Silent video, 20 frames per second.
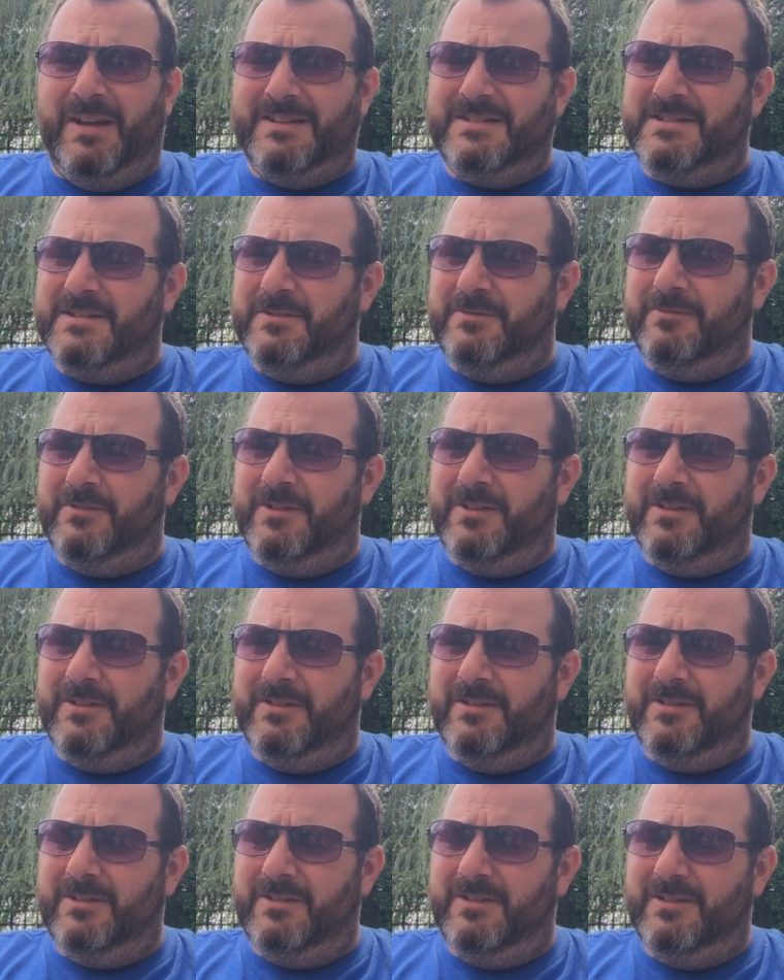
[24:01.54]
back to
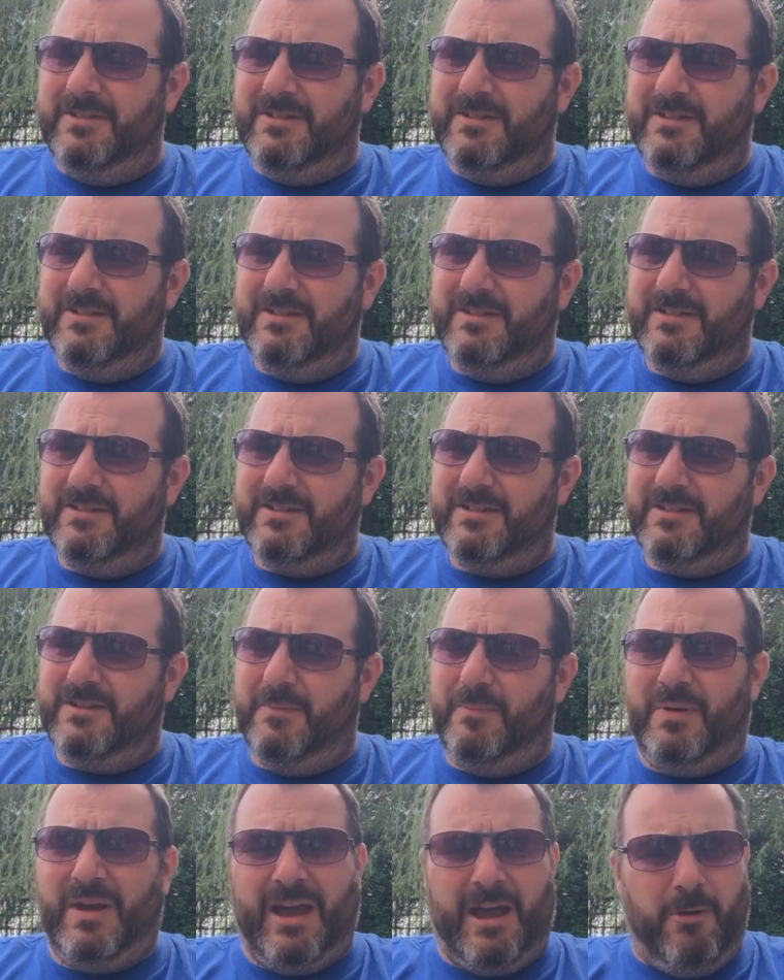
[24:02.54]

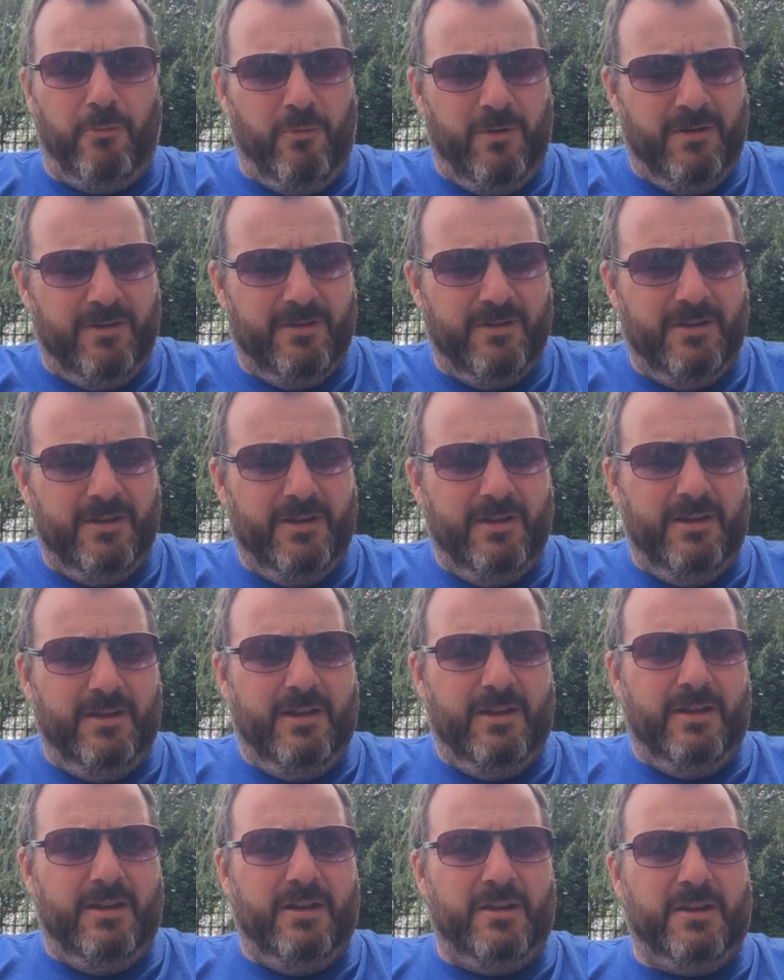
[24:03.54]
Kapow,
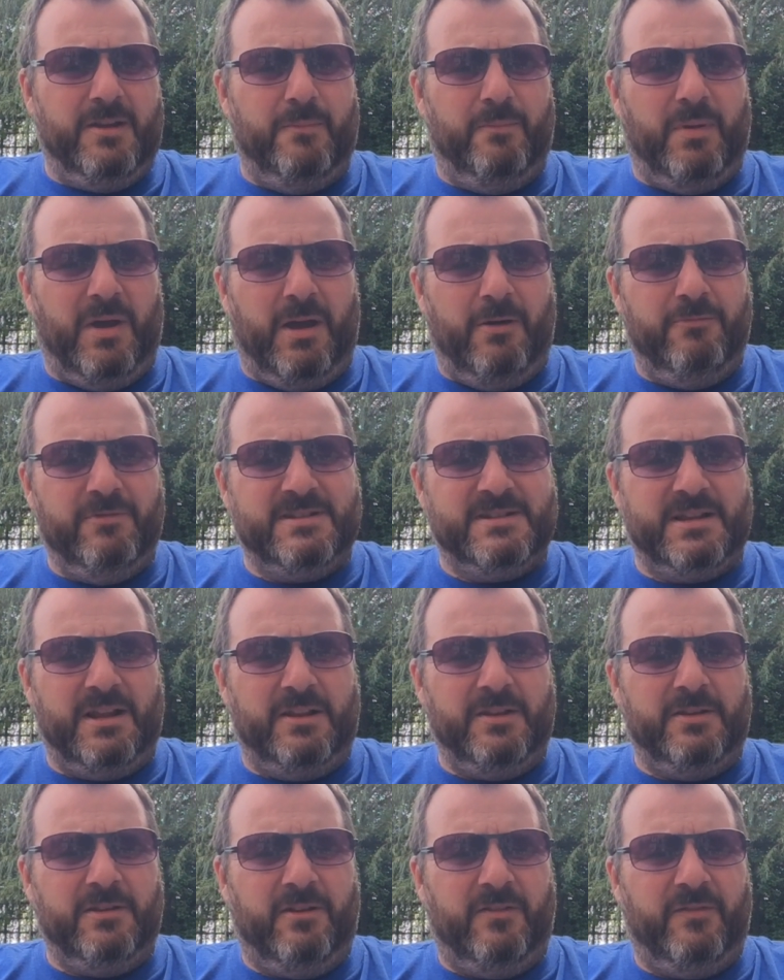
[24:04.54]
and Kapow was
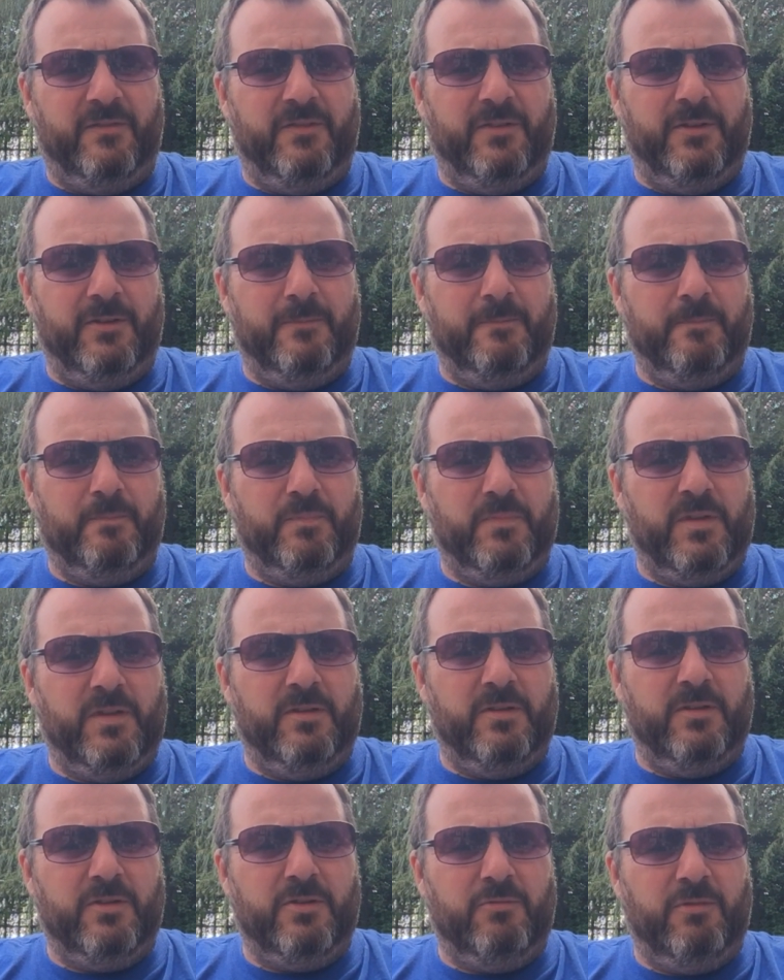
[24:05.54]
selling off
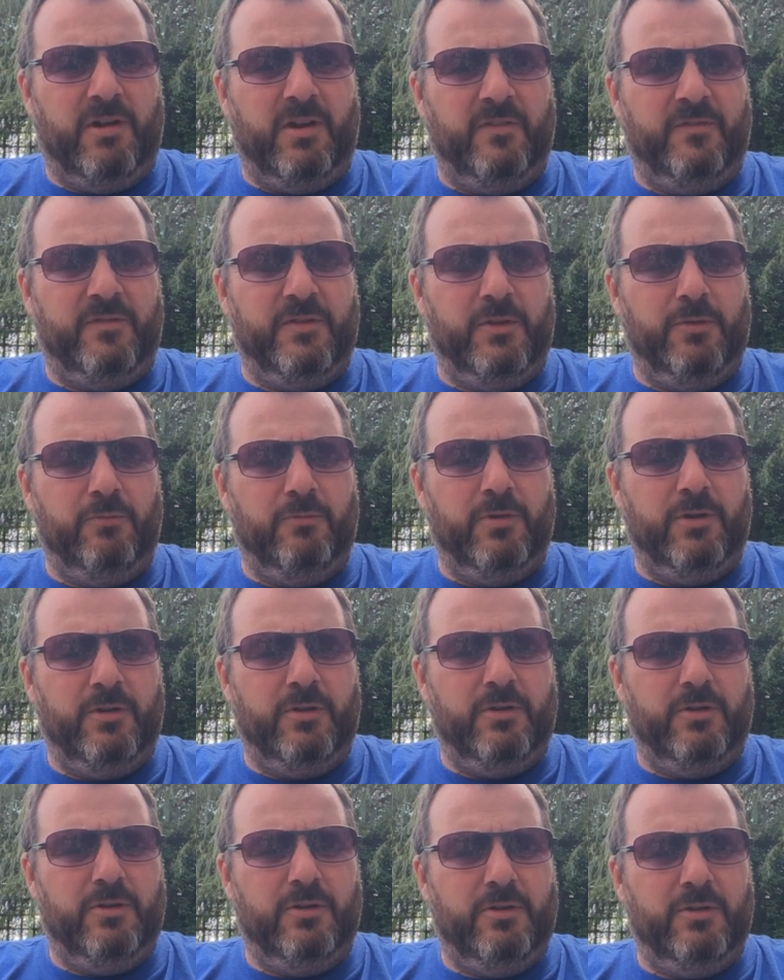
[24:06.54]
quite a
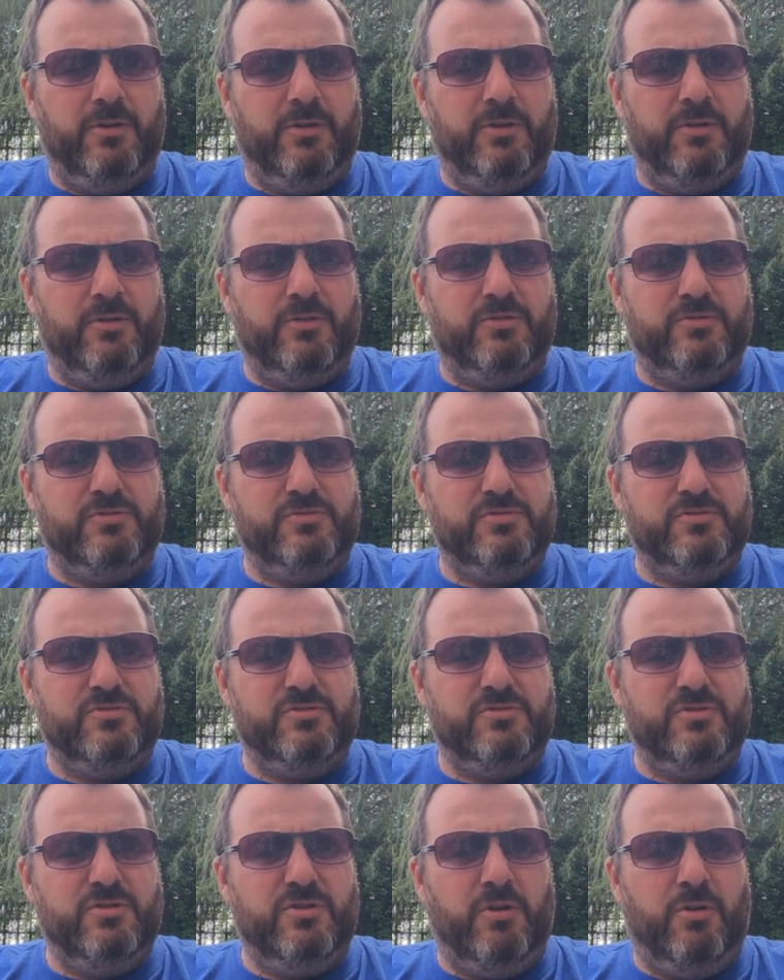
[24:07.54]
few
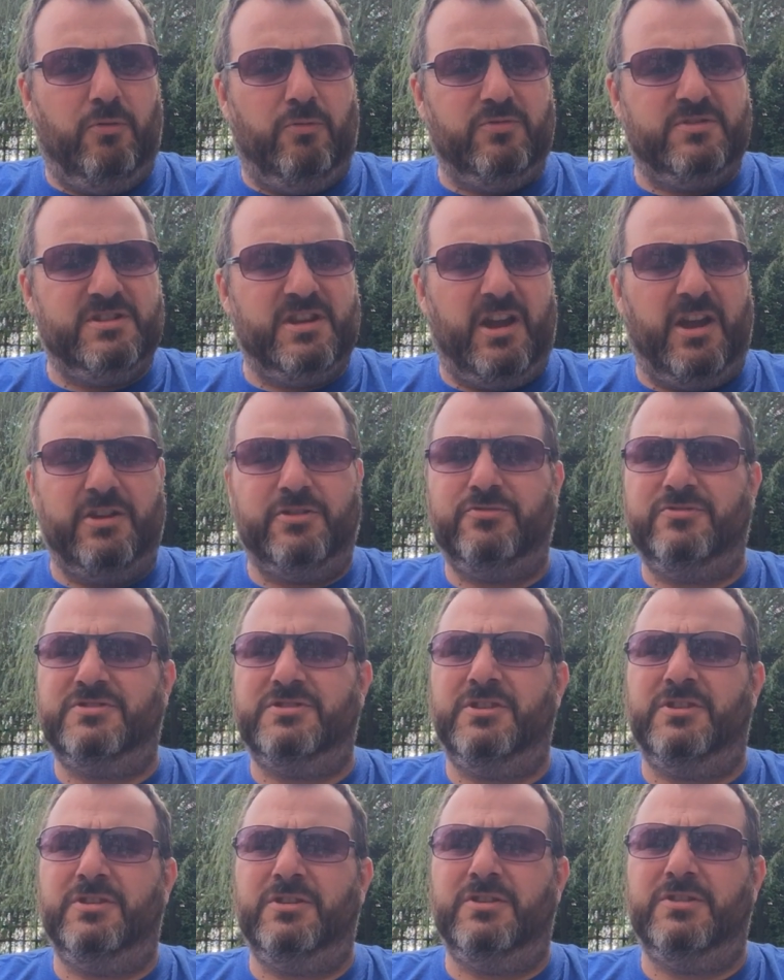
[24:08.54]
old Titans
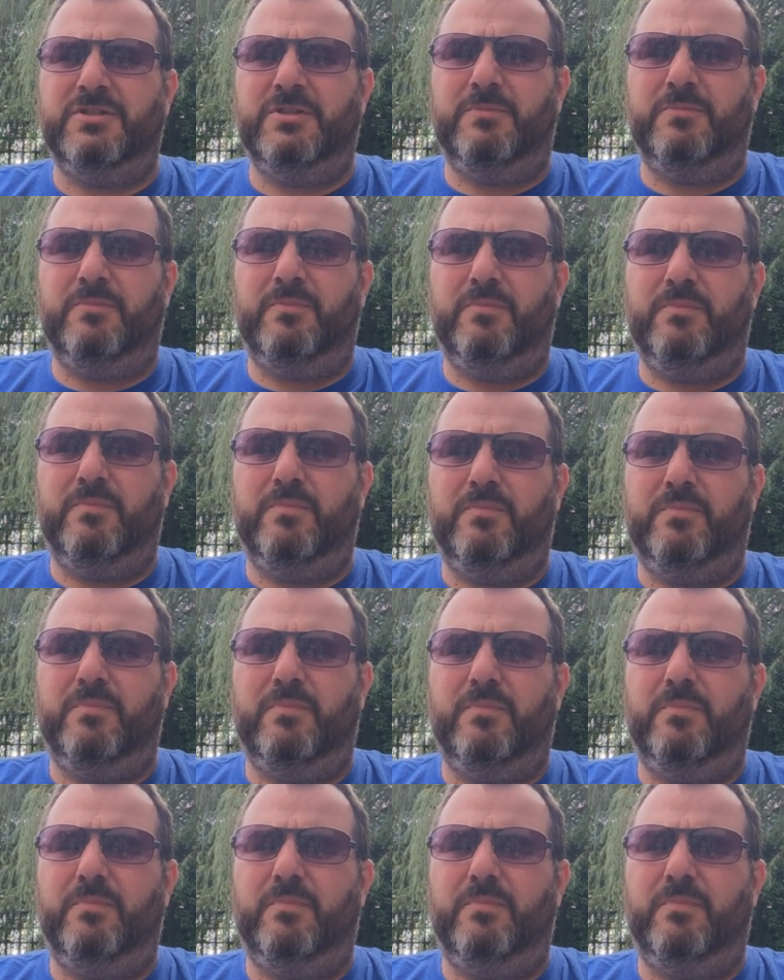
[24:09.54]
Return and